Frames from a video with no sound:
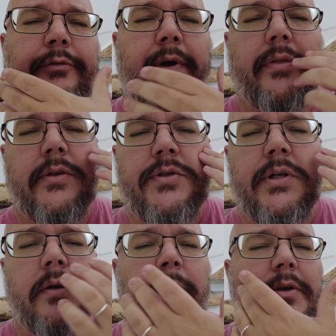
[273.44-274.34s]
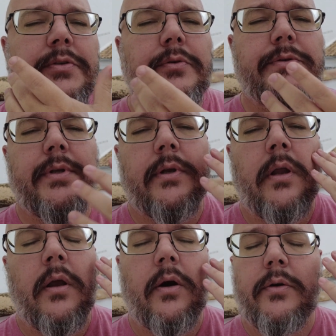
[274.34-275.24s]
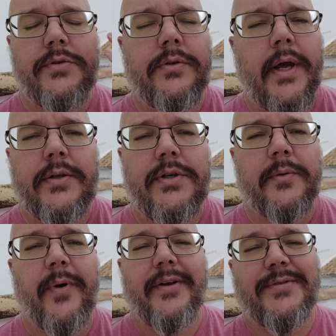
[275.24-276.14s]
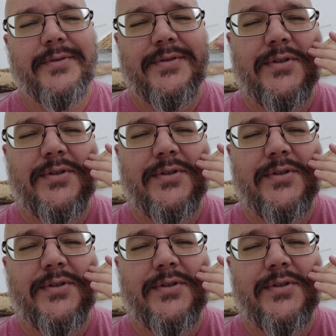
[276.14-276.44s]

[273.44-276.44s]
affect the cheek muscles, or not cheek muscles,